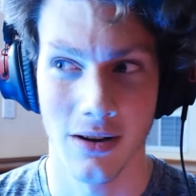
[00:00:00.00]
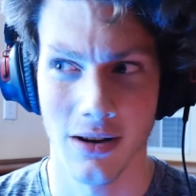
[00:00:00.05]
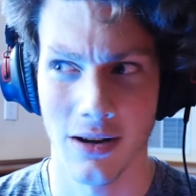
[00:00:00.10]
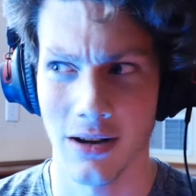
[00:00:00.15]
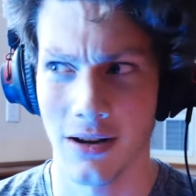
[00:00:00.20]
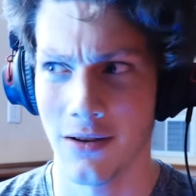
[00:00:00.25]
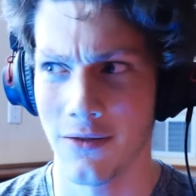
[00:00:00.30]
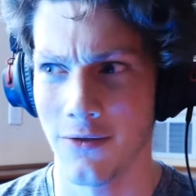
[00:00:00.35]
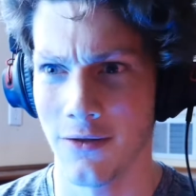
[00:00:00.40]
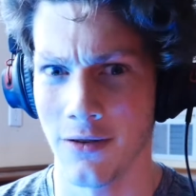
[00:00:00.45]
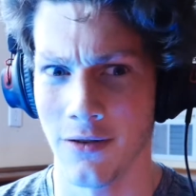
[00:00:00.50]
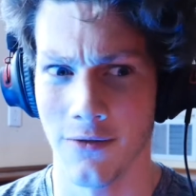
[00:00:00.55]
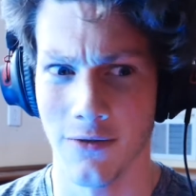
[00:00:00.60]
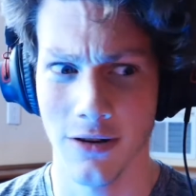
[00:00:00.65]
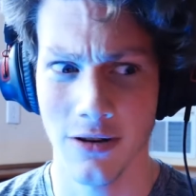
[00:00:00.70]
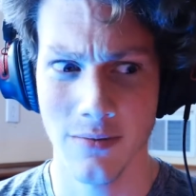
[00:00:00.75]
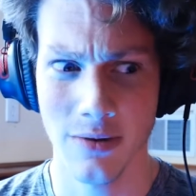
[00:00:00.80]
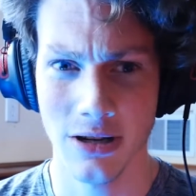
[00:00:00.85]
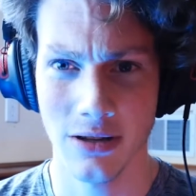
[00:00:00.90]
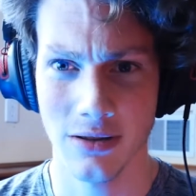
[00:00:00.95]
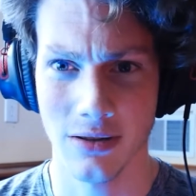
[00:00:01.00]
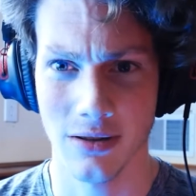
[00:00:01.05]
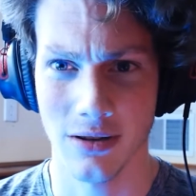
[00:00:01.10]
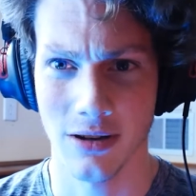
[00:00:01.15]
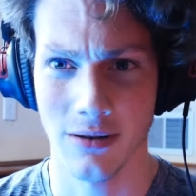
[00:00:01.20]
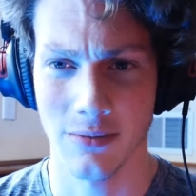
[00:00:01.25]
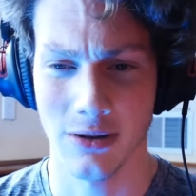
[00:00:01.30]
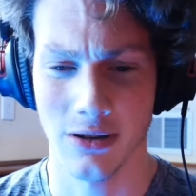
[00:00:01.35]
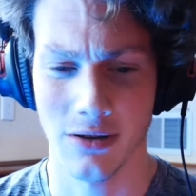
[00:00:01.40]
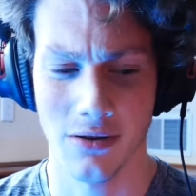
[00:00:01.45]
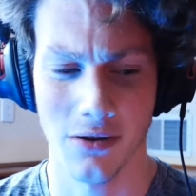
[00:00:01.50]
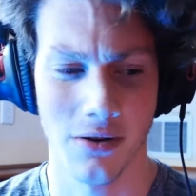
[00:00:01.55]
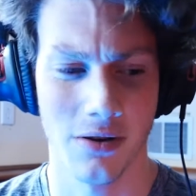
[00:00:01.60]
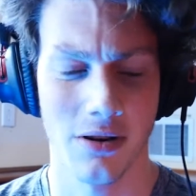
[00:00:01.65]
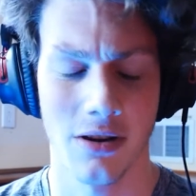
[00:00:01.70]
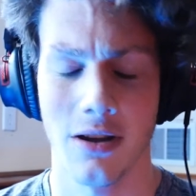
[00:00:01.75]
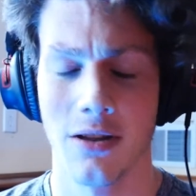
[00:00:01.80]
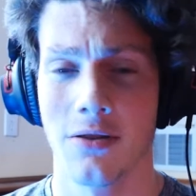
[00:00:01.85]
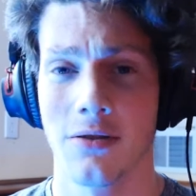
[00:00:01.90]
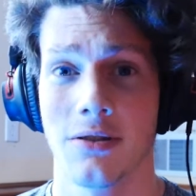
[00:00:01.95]
And for environments, I'm just throwing
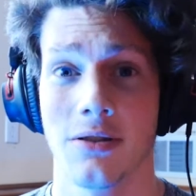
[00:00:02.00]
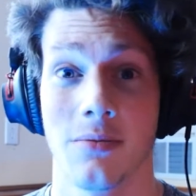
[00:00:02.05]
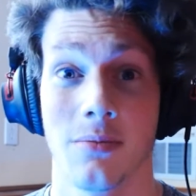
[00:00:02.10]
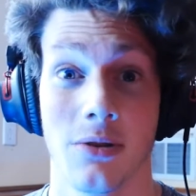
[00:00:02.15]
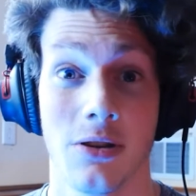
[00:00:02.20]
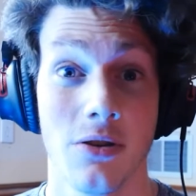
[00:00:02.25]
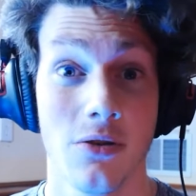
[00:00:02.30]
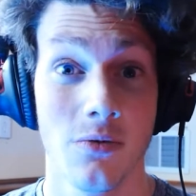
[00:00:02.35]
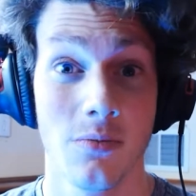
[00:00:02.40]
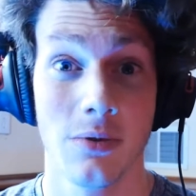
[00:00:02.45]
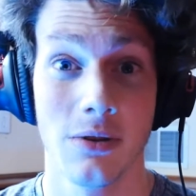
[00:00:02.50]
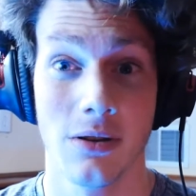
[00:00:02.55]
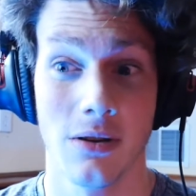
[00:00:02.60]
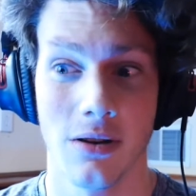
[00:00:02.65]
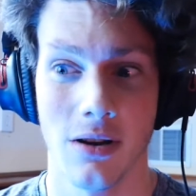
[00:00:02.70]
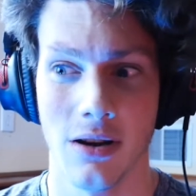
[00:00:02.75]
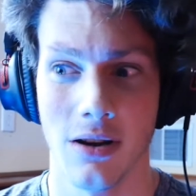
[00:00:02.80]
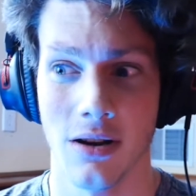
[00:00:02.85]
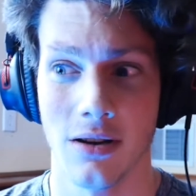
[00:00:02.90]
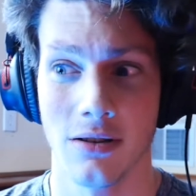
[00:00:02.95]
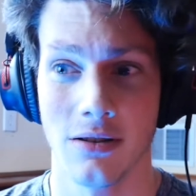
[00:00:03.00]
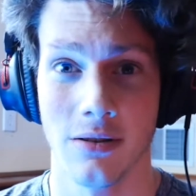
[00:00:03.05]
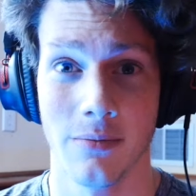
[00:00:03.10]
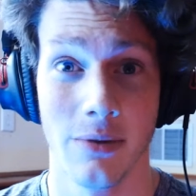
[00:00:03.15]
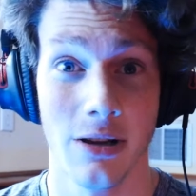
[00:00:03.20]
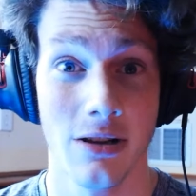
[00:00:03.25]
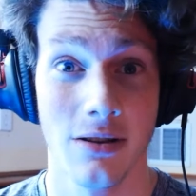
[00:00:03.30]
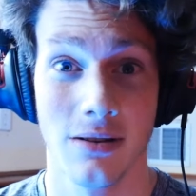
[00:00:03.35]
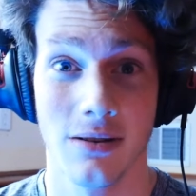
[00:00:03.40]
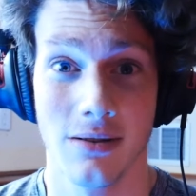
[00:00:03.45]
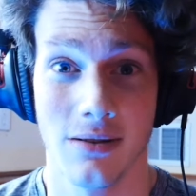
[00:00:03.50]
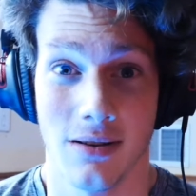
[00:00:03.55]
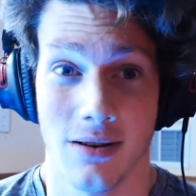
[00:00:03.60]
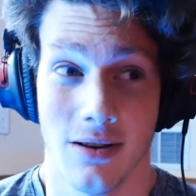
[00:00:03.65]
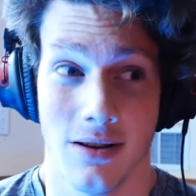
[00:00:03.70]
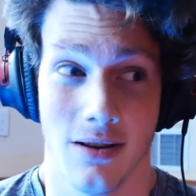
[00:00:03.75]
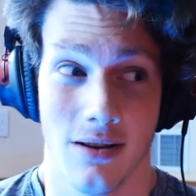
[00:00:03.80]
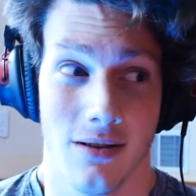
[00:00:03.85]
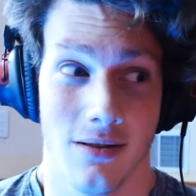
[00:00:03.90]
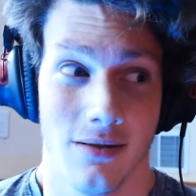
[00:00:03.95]
together some cubes and some lights,
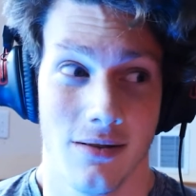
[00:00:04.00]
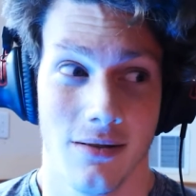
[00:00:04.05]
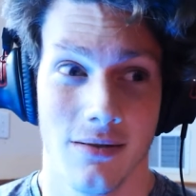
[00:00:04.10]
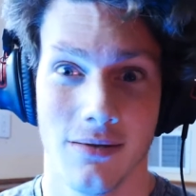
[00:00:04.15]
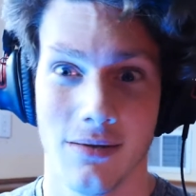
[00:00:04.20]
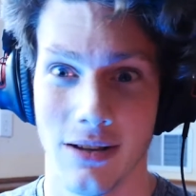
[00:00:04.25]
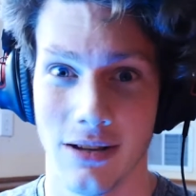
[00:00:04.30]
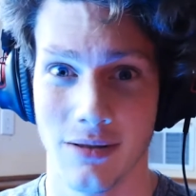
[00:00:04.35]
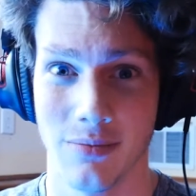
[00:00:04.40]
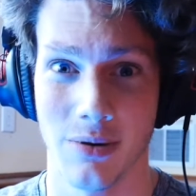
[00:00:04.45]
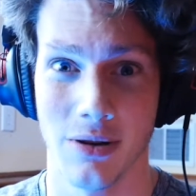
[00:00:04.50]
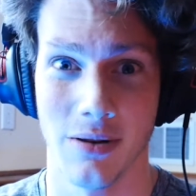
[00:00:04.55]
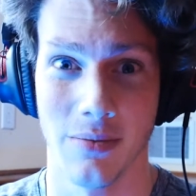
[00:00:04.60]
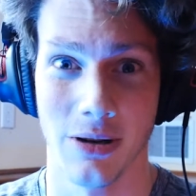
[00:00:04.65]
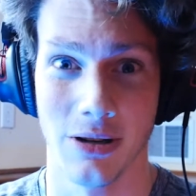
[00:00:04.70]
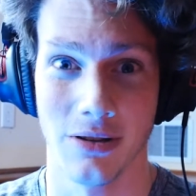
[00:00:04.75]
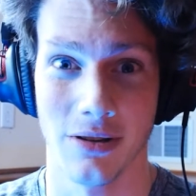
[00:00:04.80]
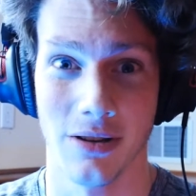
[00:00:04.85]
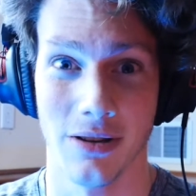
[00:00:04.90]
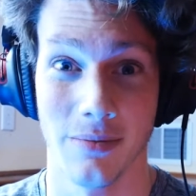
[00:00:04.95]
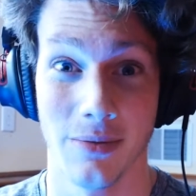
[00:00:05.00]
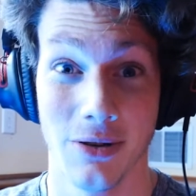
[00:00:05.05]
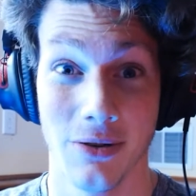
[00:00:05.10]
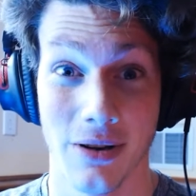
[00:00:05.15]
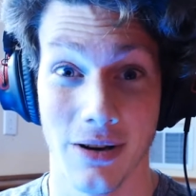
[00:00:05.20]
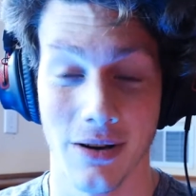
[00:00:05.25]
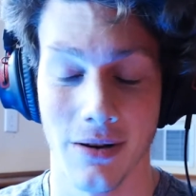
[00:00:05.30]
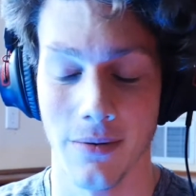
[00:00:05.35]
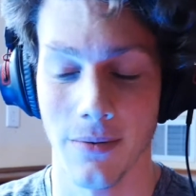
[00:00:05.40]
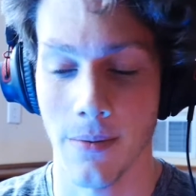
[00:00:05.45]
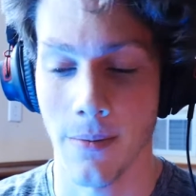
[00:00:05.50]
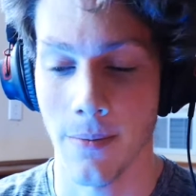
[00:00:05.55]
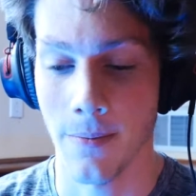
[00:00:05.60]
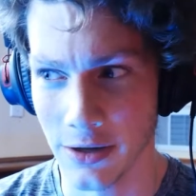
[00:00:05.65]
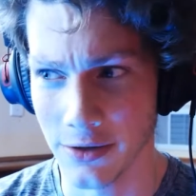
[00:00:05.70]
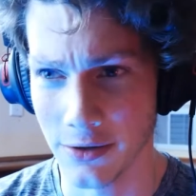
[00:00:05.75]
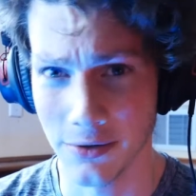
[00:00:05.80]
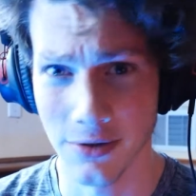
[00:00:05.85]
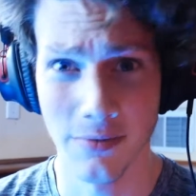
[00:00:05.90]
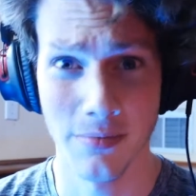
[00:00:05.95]
and that's pretty much all I'm doing.
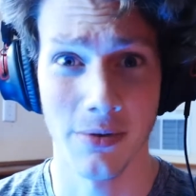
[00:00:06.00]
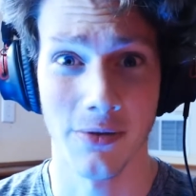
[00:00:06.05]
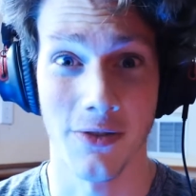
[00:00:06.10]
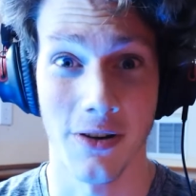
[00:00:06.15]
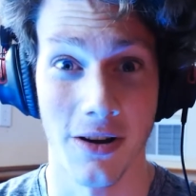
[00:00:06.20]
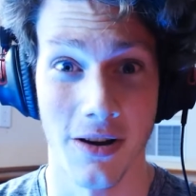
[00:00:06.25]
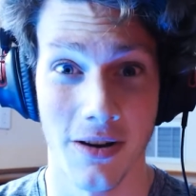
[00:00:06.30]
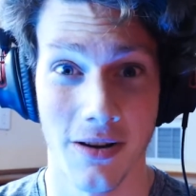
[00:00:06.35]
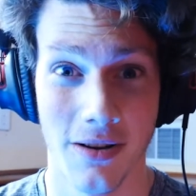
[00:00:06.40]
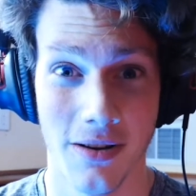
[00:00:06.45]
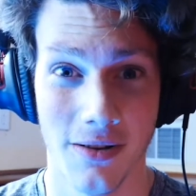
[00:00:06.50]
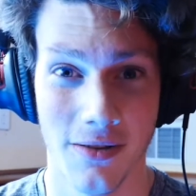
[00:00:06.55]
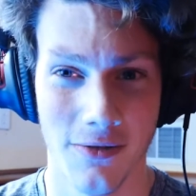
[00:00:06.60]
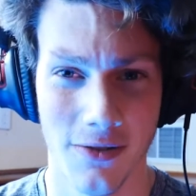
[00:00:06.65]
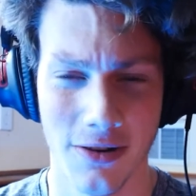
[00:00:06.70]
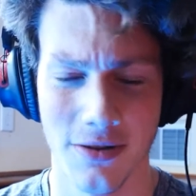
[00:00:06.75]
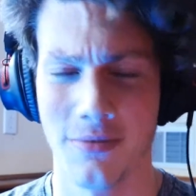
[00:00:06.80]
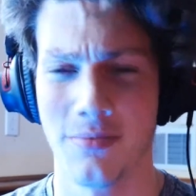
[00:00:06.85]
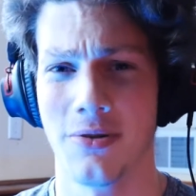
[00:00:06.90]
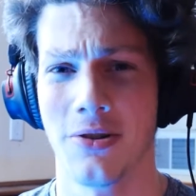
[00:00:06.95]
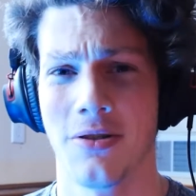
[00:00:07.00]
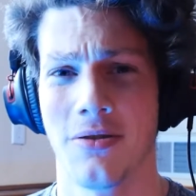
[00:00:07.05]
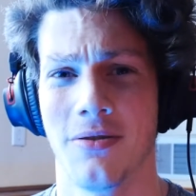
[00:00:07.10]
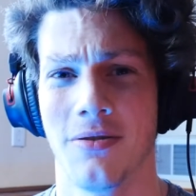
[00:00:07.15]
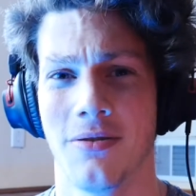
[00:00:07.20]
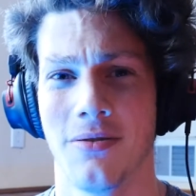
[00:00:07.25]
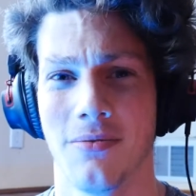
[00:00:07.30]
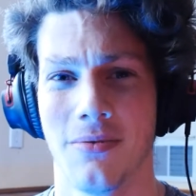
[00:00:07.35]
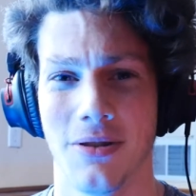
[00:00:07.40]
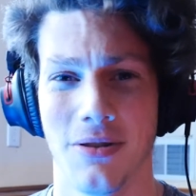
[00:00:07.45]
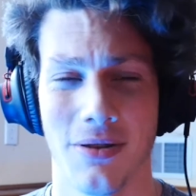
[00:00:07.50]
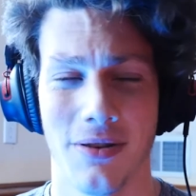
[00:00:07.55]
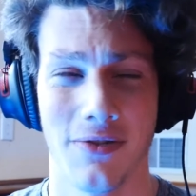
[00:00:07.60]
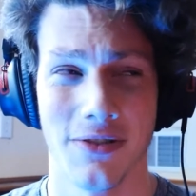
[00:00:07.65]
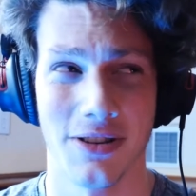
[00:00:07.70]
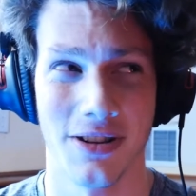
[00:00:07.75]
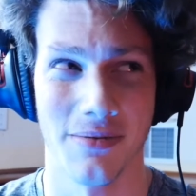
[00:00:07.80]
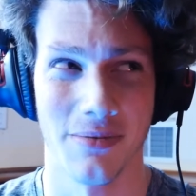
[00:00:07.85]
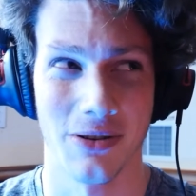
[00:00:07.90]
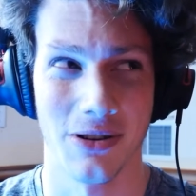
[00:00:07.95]
So simplify. Very important when you have a
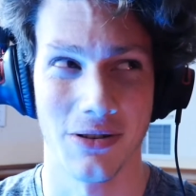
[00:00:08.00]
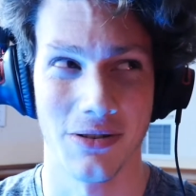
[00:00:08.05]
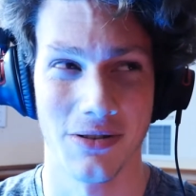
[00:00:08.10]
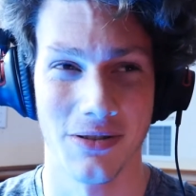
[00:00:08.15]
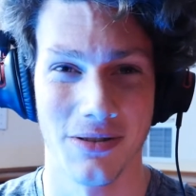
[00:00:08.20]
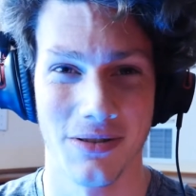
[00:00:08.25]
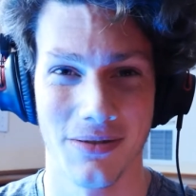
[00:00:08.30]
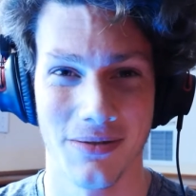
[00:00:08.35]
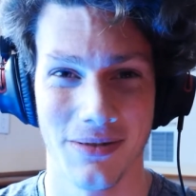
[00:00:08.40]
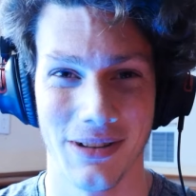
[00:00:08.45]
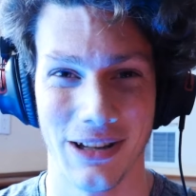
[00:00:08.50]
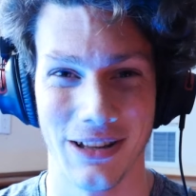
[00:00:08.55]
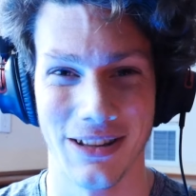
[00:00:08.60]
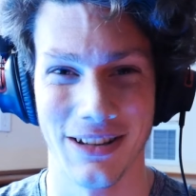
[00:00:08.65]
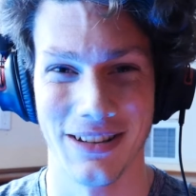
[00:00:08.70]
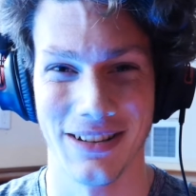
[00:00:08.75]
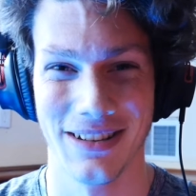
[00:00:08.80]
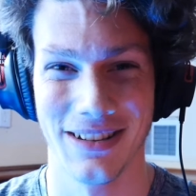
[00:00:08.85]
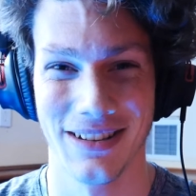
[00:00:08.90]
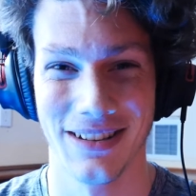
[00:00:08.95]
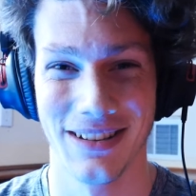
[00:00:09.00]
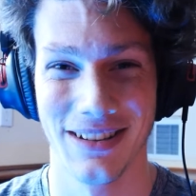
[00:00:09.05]
time crunch like this.